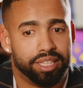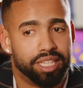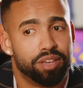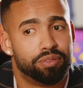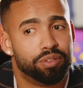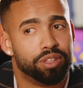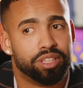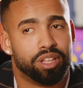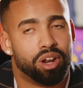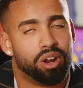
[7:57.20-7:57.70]

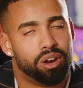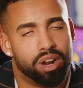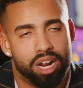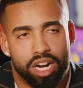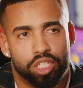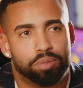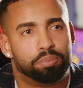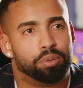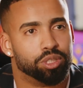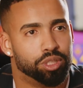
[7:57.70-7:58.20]
given the
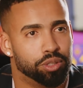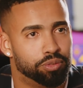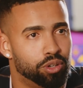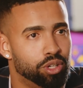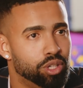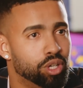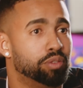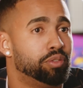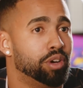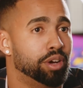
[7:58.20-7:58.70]
large
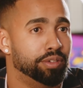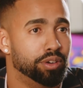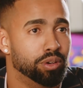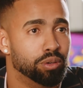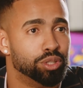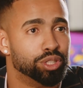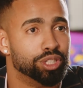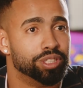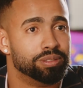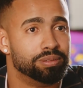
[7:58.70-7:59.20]
portfolio of
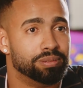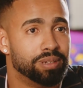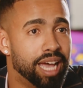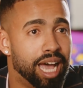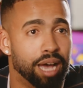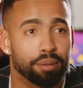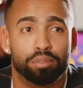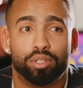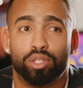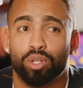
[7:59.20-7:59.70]
Evolution,
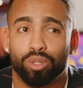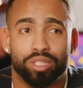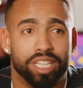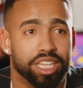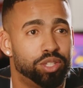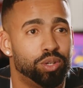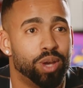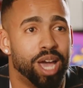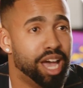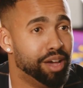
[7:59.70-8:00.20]
I'm sure
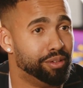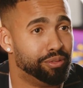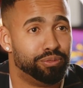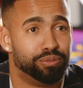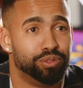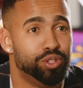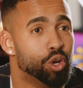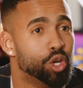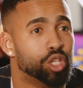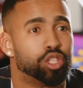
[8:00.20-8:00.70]
that you have
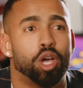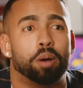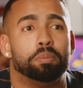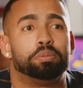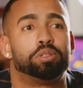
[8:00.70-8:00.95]
your top